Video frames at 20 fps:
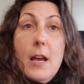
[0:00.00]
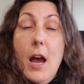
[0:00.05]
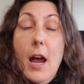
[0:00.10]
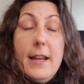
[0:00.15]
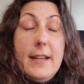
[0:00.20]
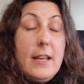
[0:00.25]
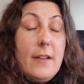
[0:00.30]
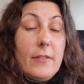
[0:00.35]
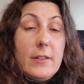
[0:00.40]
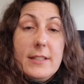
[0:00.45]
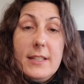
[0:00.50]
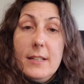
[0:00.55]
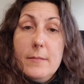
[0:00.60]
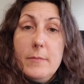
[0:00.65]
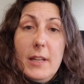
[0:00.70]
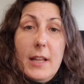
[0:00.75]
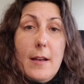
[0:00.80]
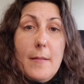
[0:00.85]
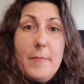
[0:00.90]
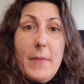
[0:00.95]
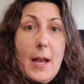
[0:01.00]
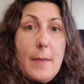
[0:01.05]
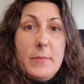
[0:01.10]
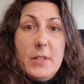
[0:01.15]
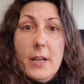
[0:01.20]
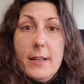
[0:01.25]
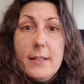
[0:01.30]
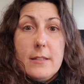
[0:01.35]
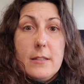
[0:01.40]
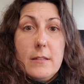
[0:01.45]
I never did become
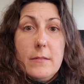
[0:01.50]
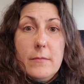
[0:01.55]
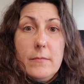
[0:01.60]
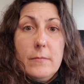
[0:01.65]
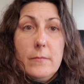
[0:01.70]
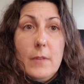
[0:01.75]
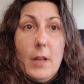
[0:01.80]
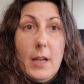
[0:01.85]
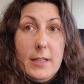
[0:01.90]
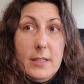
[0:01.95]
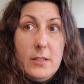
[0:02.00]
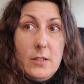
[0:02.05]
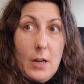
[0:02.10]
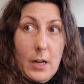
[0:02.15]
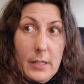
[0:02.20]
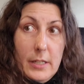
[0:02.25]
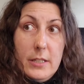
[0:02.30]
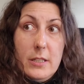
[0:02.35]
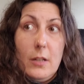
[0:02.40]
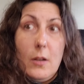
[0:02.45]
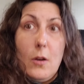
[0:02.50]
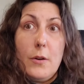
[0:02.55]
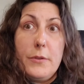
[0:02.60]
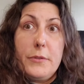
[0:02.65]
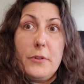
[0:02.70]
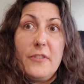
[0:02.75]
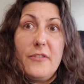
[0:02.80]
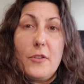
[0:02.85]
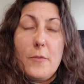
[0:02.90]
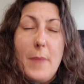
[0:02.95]
baptized. I started to go
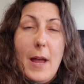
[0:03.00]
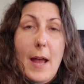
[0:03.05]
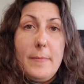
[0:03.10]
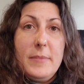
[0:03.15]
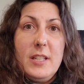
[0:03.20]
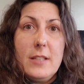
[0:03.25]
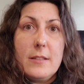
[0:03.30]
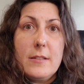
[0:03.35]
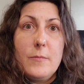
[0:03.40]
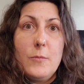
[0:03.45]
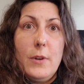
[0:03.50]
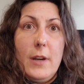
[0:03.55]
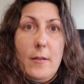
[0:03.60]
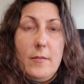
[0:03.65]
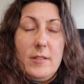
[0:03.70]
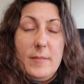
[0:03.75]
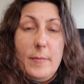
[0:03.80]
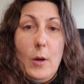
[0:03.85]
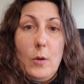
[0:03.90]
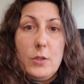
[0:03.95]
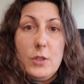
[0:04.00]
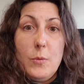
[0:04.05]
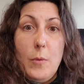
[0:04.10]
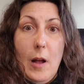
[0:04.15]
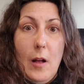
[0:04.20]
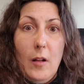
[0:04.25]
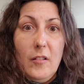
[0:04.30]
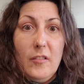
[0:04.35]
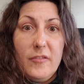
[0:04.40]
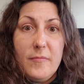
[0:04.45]
through for baptism when I was about
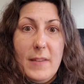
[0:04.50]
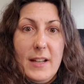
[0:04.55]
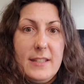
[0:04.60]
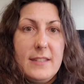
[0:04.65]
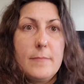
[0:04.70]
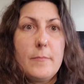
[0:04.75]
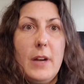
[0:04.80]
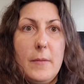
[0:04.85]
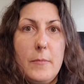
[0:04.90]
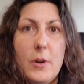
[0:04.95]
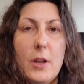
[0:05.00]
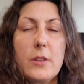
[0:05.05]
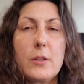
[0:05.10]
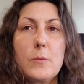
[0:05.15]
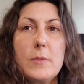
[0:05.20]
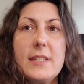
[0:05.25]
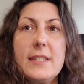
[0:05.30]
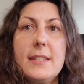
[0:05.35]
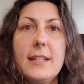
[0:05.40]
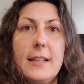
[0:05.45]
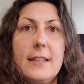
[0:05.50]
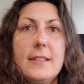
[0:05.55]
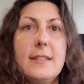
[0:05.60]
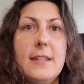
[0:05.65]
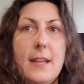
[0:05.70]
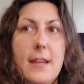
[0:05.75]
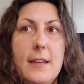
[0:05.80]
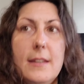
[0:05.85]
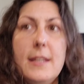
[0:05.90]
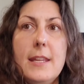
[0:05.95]
12. My brother was
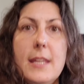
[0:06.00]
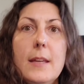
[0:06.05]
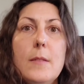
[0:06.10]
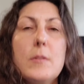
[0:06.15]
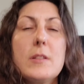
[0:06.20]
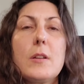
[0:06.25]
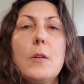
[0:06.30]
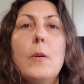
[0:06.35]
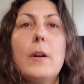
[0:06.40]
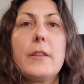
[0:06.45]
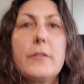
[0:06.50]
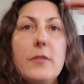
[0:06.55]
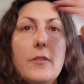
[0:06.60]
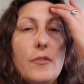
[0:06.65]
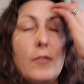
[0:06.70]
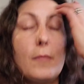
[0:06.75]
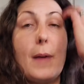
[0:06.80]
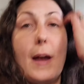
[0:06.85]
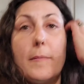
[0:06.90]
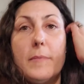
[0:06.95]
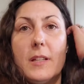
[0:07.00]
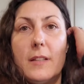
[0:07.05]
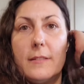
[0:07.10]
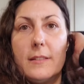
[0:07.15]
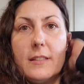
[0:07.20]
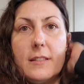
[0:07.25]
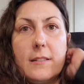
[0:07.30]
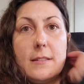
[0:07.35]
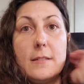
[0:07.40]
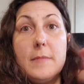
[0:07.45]
16. He was going through for
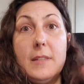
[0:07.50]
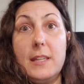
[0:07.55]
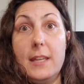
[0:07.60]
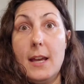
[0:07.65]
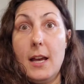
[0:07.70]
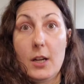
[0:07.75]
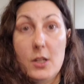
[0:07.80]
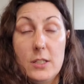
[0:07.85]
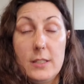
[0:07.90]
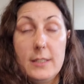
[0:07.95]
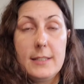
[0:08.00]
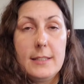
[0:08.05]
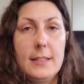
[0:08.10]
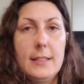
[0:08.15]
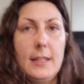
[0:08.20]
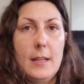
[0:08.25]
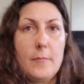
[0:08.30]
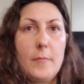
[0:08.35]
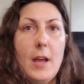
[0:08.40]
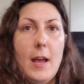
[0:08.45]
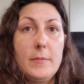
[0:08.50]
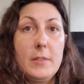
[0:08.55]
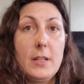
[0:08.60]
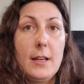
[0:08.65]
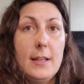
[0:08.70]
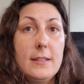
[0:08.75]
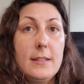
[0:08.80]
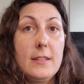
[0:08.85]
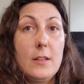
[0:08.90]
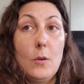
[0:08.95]
baptism. He actually did get
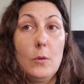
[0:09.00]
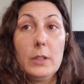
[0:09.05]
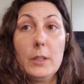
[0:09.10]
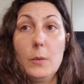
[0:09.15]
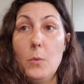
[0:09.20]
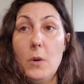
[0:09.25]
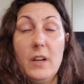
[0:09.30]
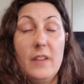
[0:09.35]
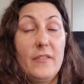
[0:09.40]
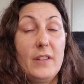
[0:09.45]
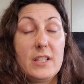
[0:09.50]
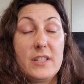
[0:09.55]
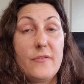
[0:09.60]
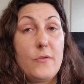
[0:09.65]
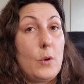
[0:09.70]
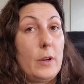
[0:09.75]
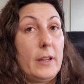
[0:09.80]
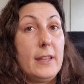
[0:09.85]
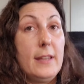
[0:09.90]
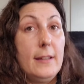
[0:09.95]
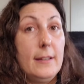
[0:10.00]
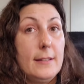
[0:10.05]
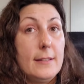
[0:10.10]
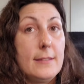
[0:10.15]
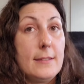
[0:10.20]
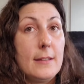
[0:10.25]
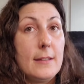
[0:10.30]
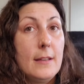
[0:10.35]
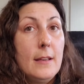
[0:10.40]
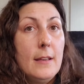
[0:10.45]
baptized, the only one of us 4
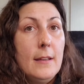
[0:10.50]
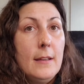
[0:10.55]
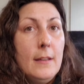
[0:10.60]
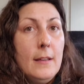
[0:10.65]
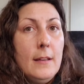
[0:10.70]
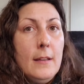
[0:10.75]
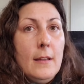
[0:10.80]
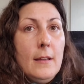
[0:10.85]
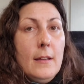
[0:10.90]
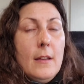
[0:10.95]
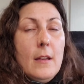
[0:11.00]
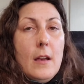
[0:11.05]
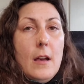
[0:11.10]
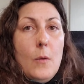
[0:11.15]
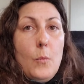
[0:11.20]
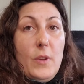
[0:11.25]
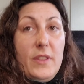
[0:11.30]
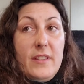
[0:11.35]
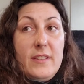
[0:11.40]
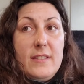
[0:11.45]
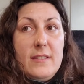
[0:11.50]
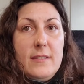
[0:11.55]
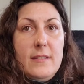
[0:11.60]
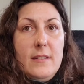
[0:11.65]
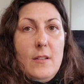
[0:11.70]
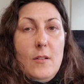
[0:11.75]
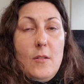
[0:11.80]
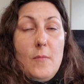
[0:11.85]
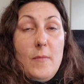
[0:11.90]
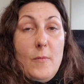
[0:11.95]
kids, with us,
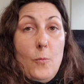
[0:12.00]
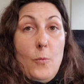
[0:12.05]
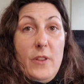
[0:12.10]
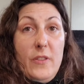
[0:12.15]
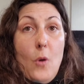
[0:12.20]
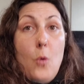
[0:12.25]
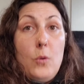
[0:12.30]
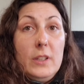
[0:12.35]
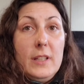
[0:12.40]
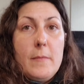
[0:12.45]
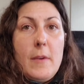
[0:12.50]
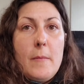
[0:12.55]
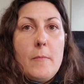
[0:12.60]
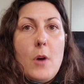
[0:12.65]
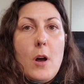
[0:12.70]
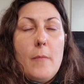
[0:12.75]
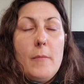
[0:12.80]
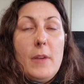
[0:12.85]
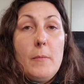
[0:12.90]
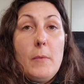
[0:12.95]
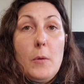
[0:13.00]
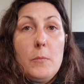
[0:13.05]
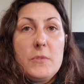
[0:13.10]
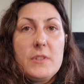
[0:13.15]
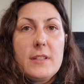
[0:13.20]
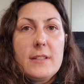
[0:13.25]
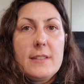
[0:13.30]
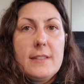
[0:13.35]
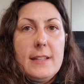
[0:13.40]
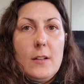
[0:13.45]
you know, with only my mom. My mom
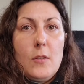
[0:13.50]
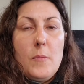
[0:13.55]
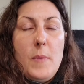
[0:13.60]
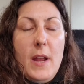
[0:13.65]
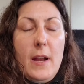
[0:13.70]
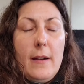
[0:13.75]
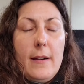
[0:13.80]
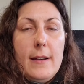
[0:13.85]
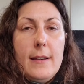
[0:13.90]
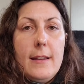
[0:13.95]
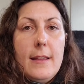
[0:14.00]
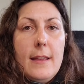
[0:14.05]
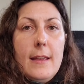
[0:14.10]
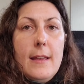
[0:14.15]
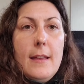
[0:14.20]
was a single parent.